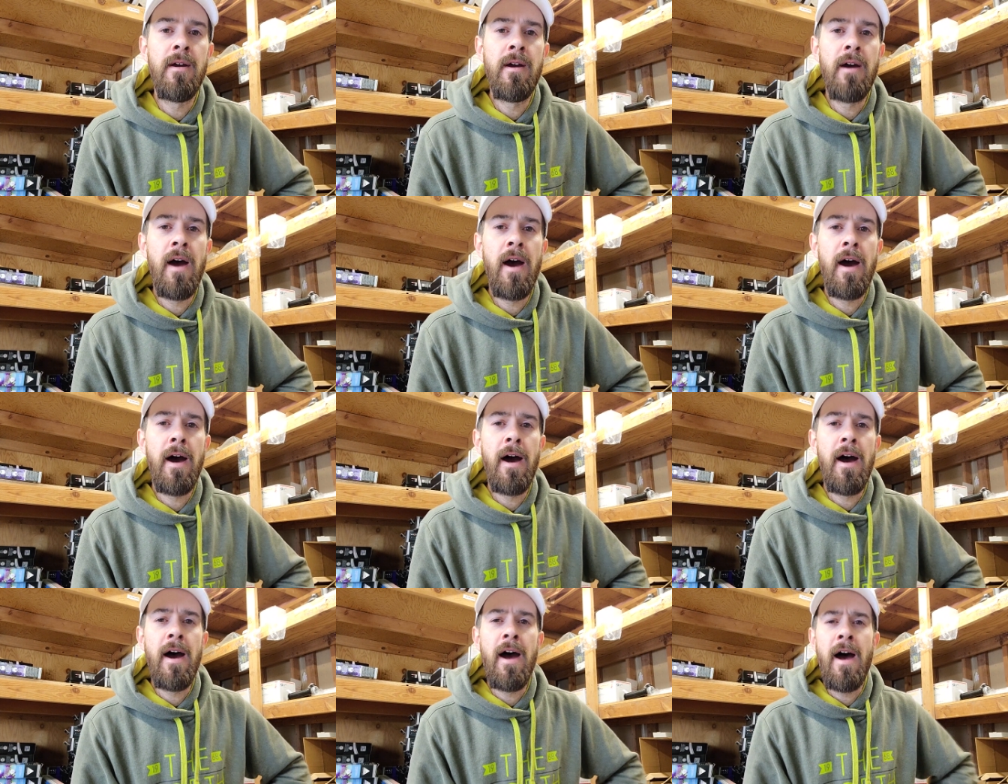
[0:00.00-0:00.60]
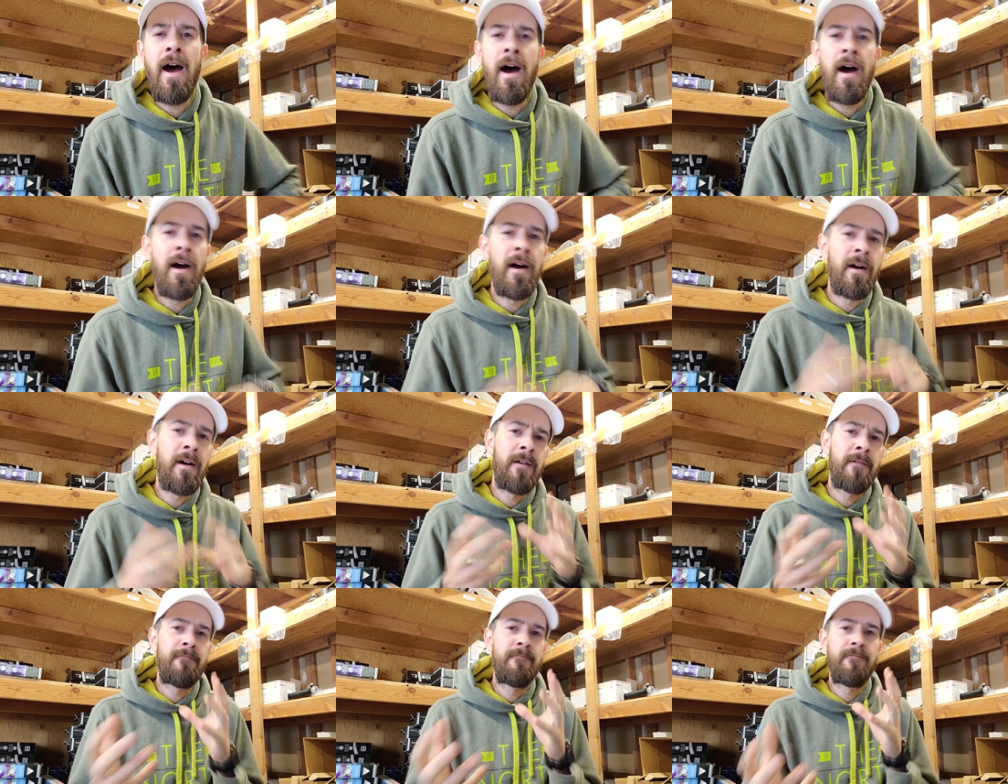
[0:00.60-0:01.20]
uh,
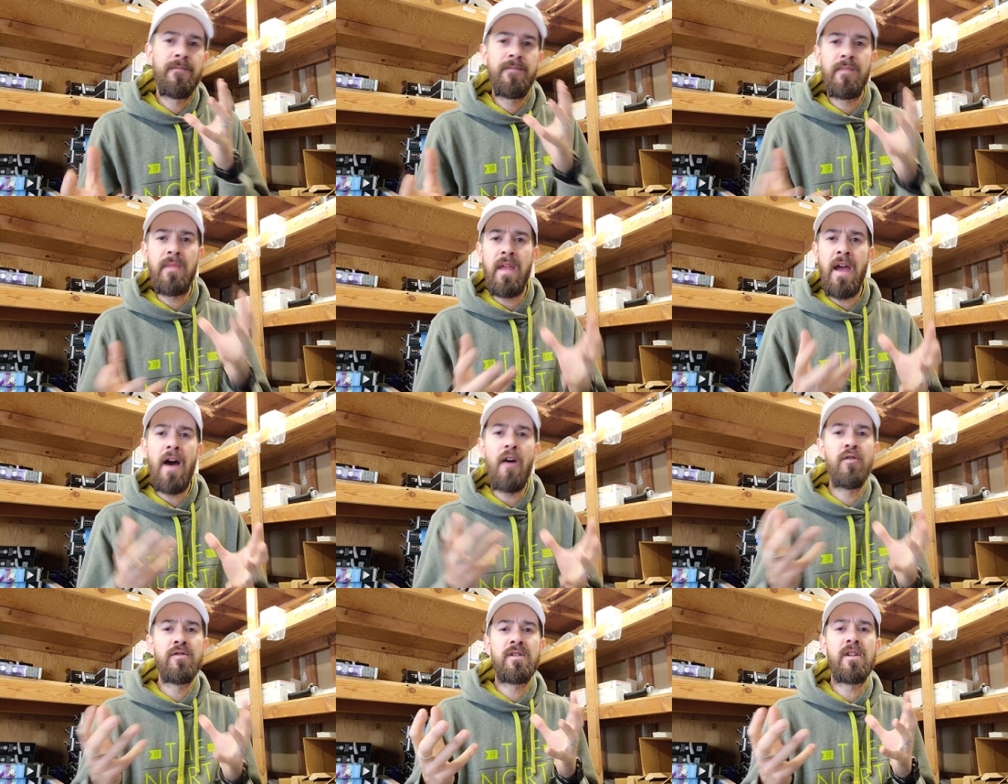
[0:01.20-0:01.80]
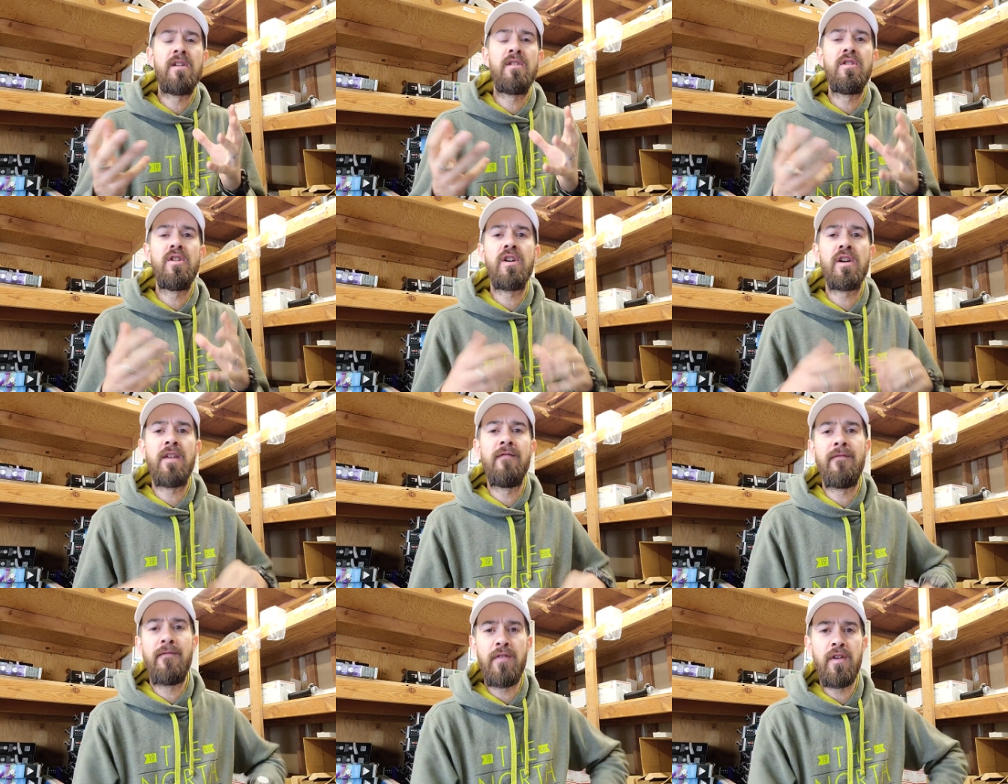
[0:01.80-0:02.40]
how it's going to
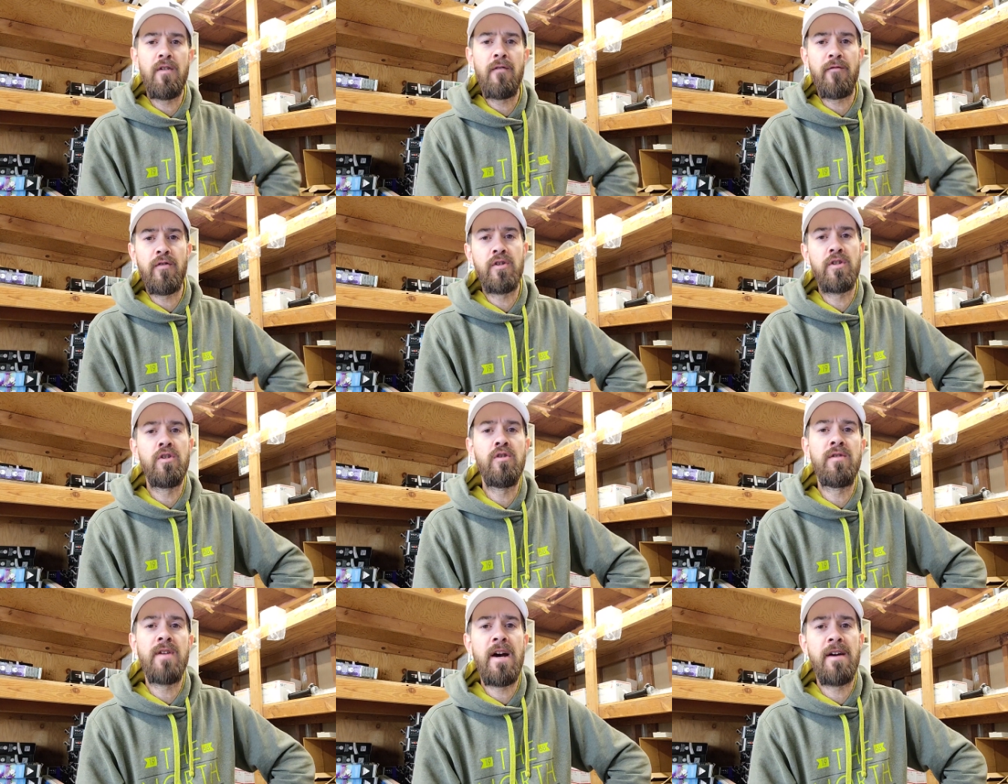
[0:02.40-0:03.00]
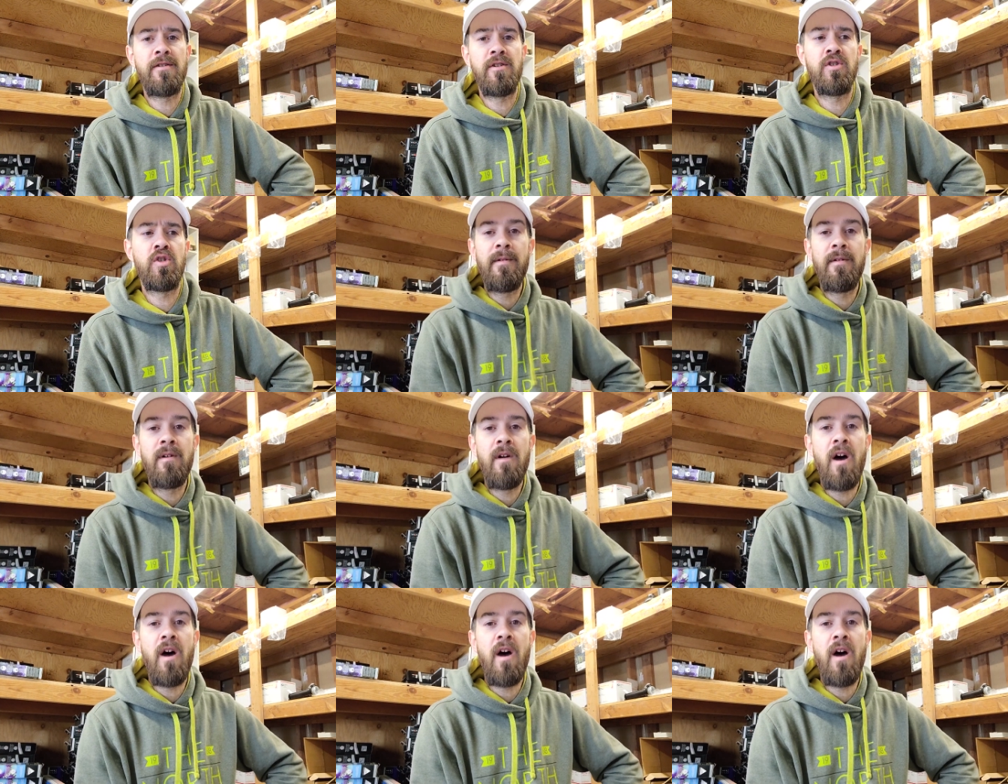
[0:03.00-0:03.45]
look and feel for 2020.